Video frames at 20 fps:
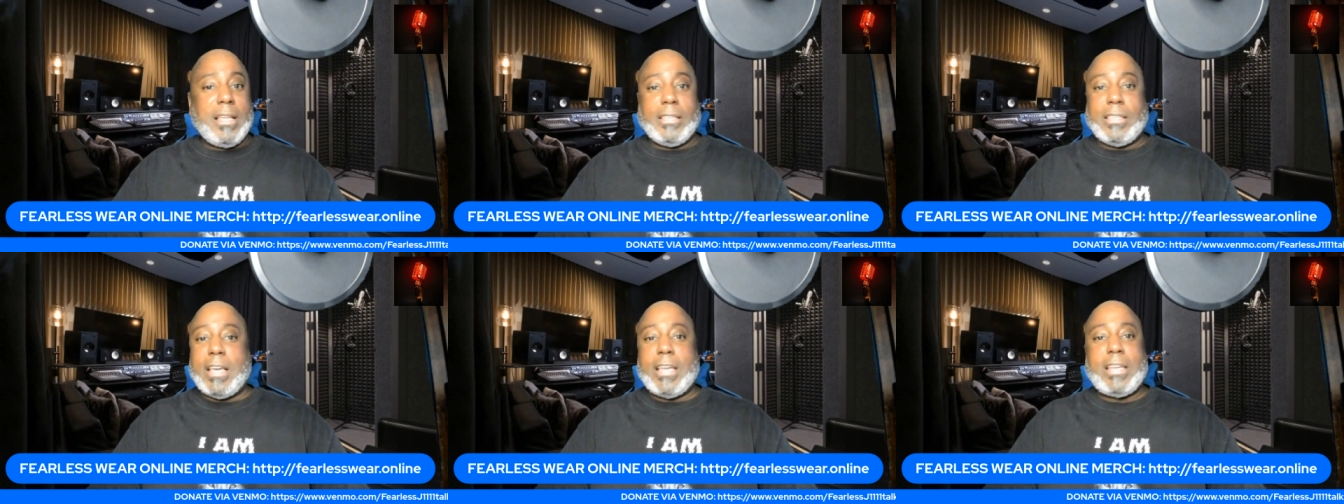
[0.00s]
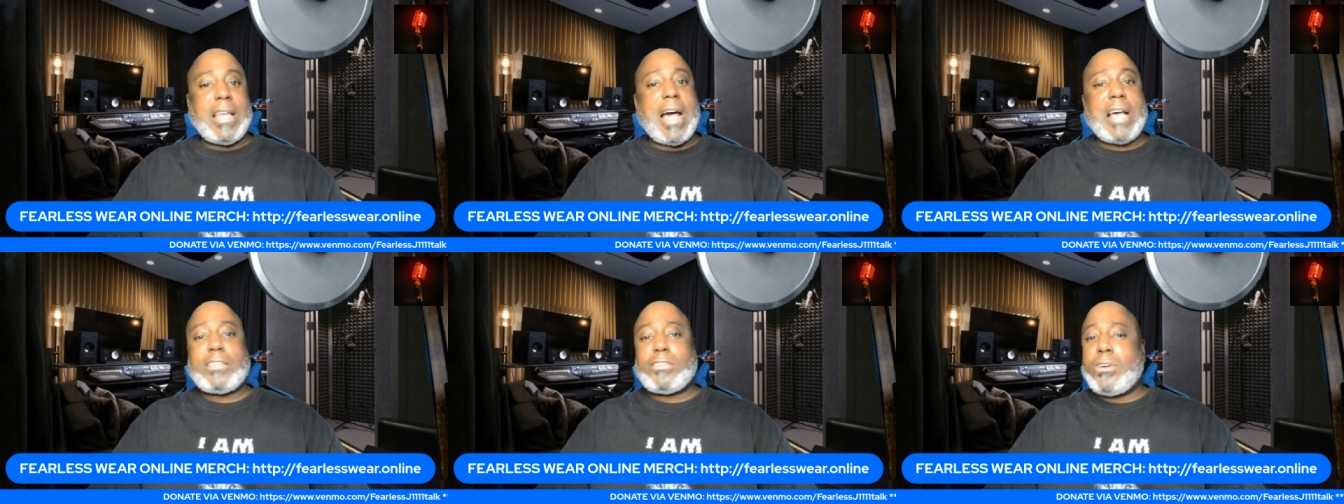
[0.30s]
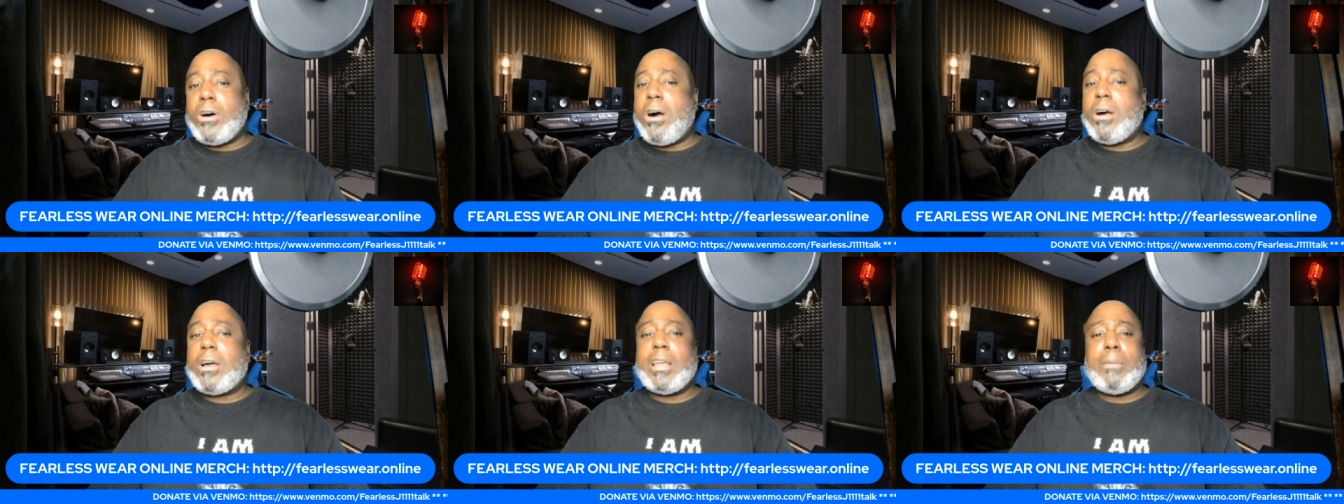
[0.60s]
They're not
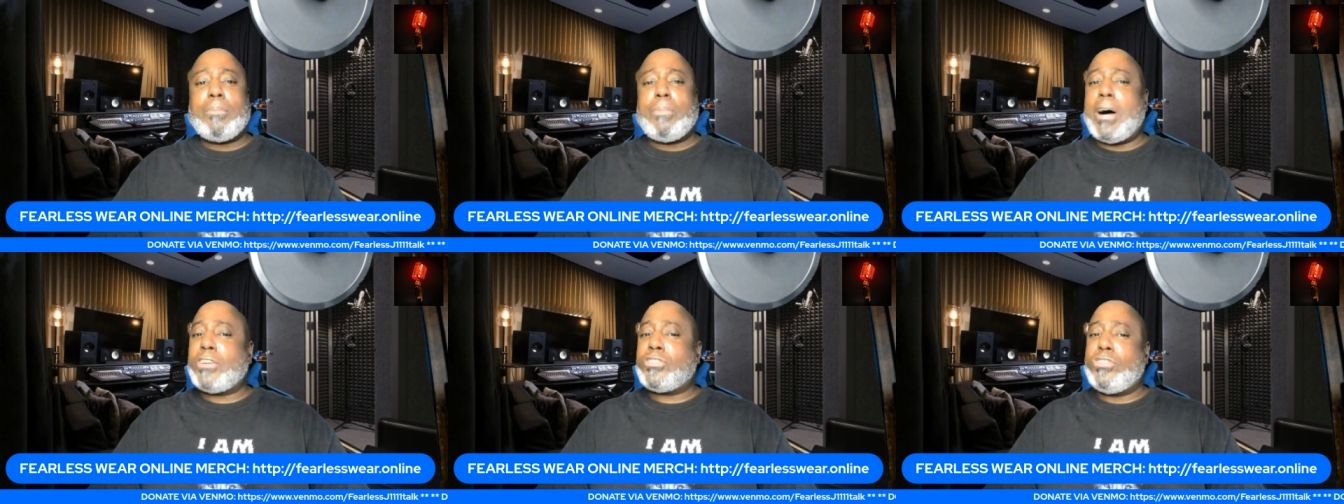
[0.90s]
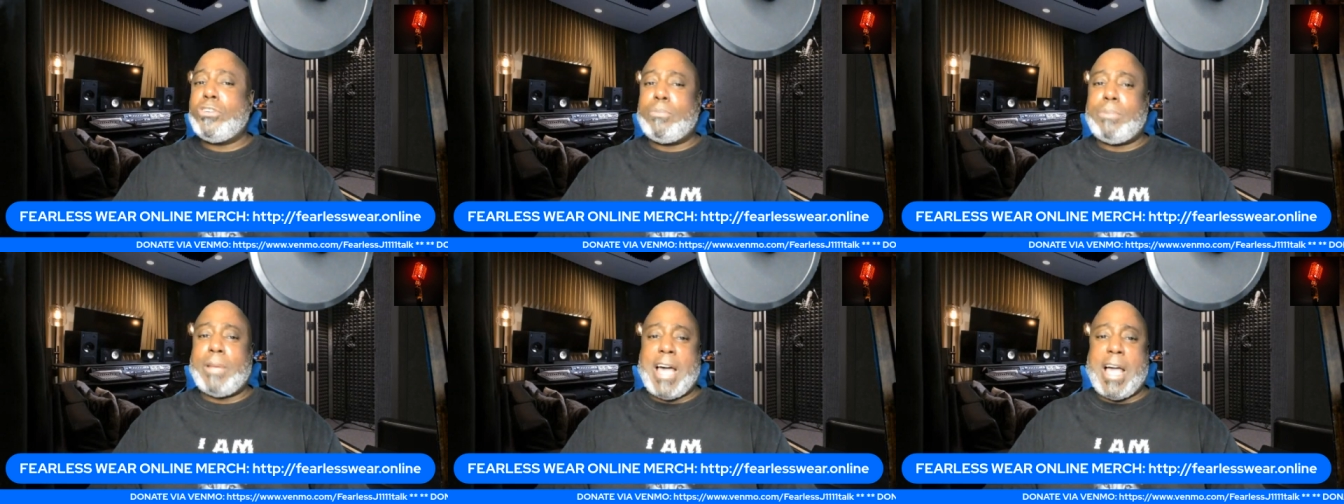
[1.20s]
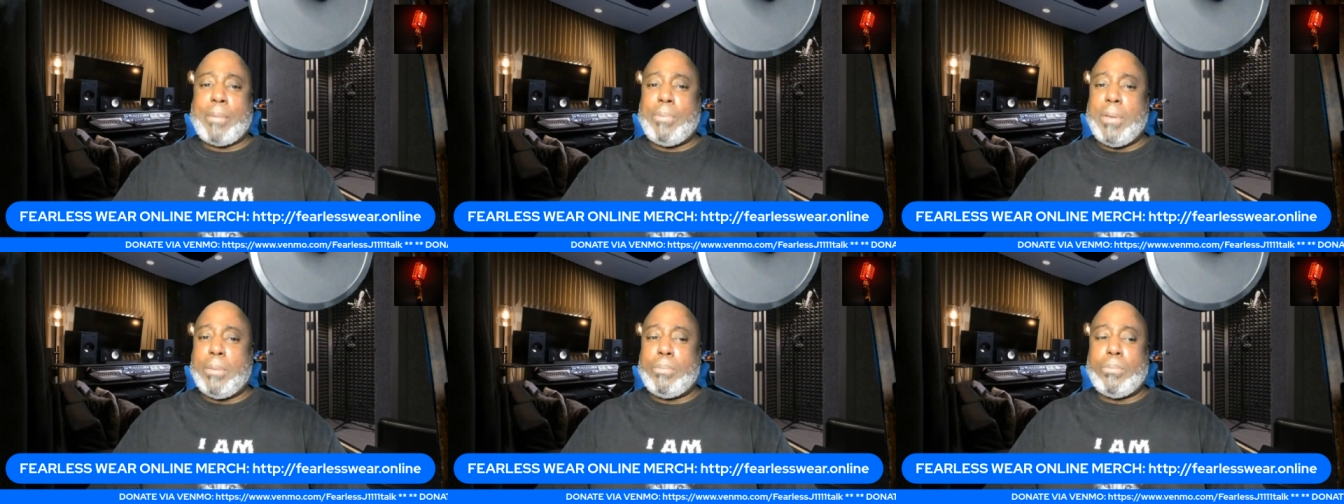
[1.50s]
talking about you
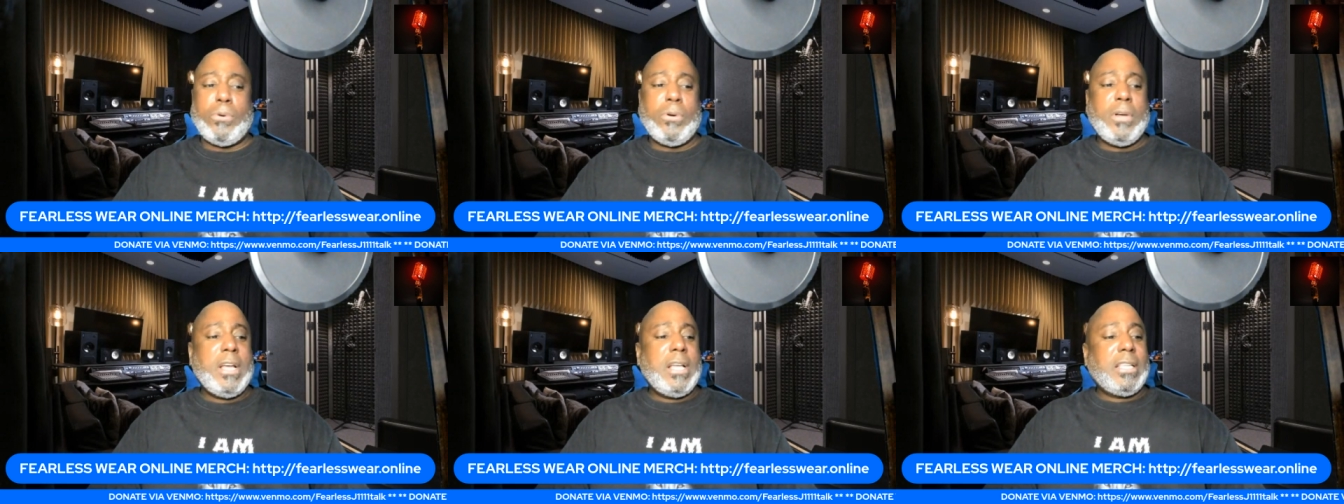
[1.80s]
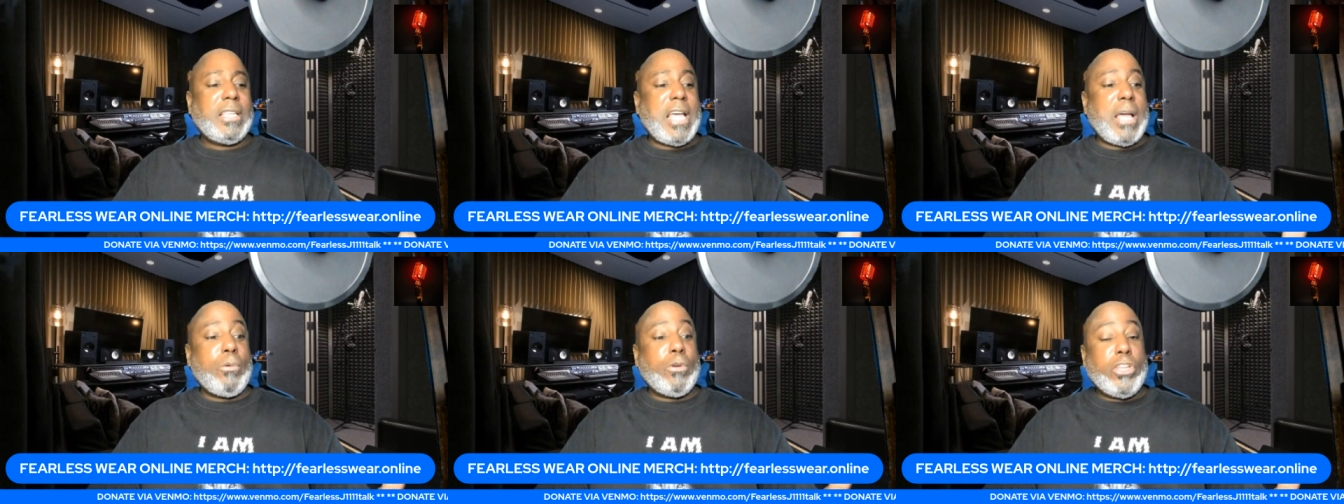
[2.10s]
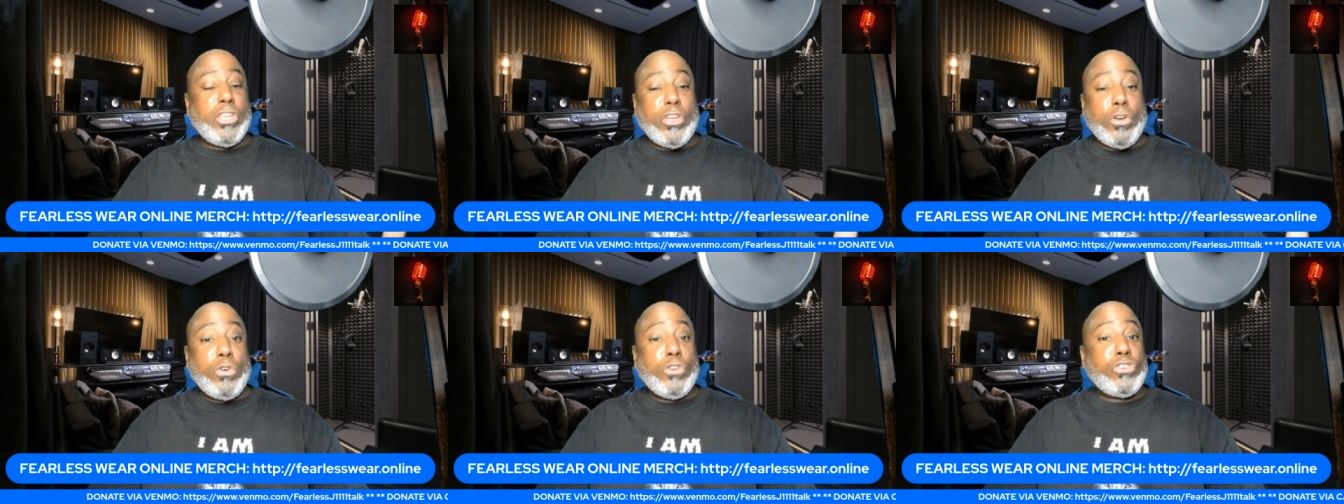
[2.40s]
black people. They will
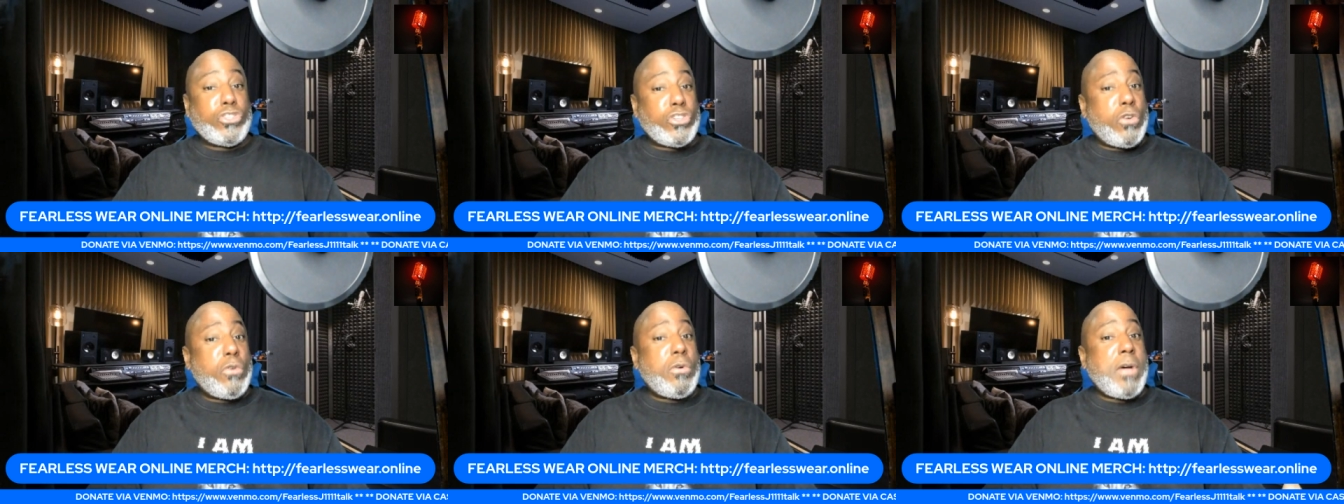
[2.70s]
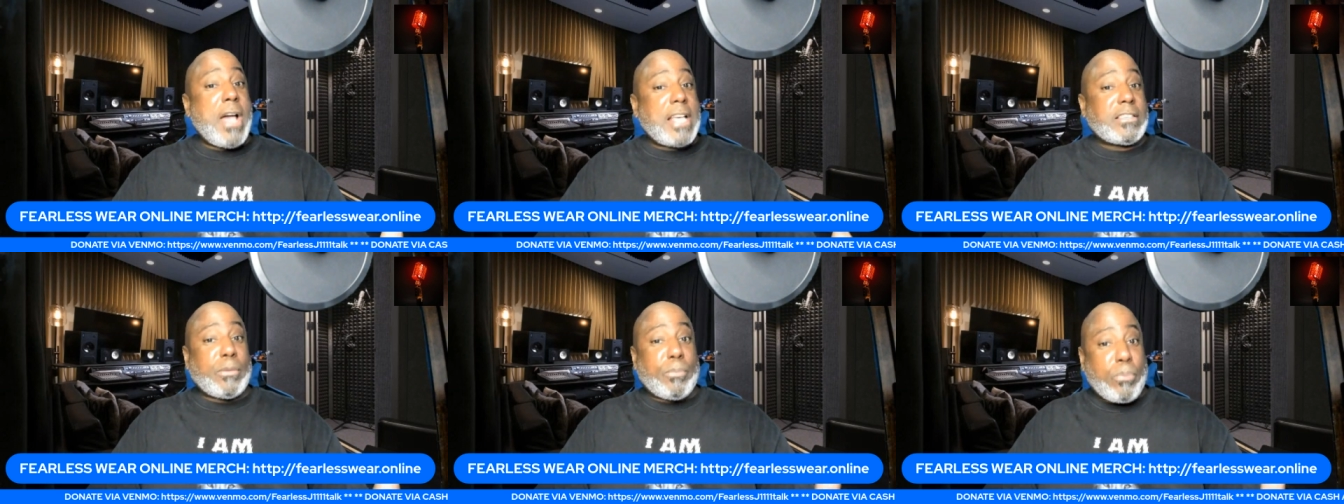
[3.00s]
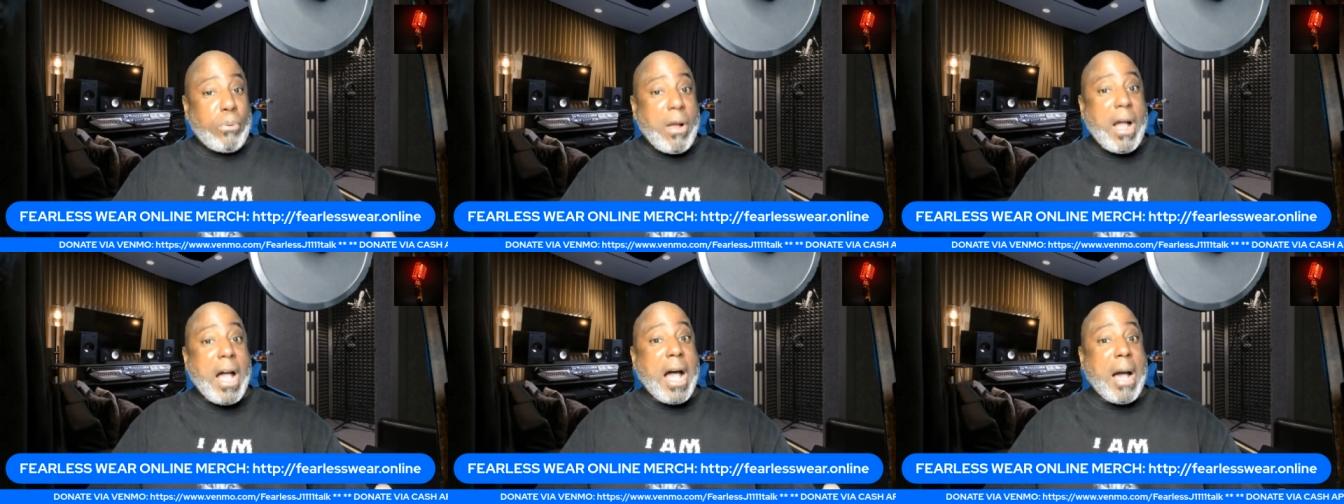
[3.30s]
use you as a
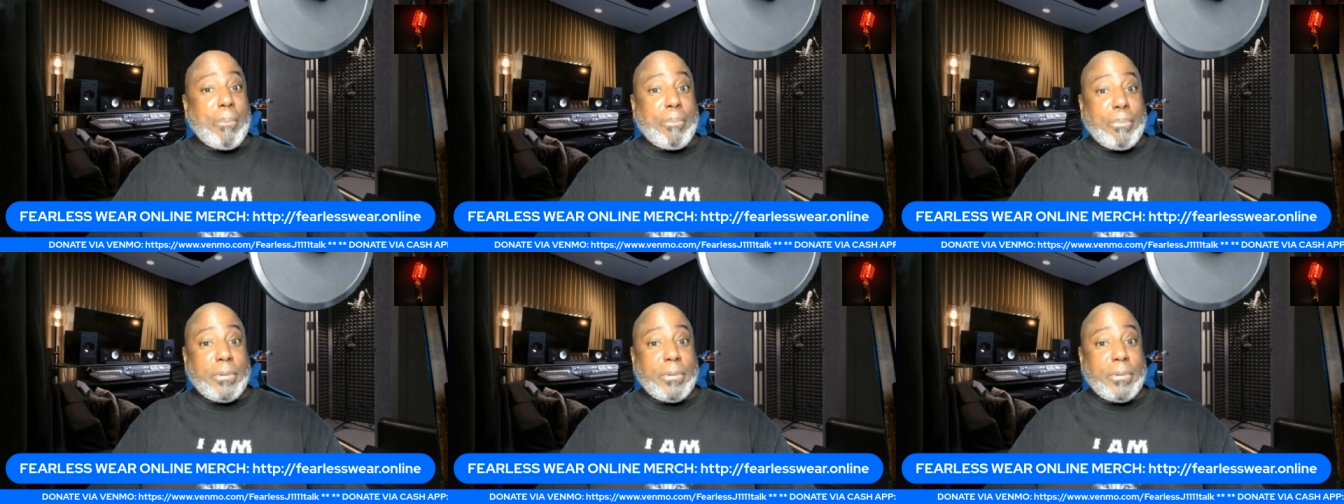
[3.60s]
prop.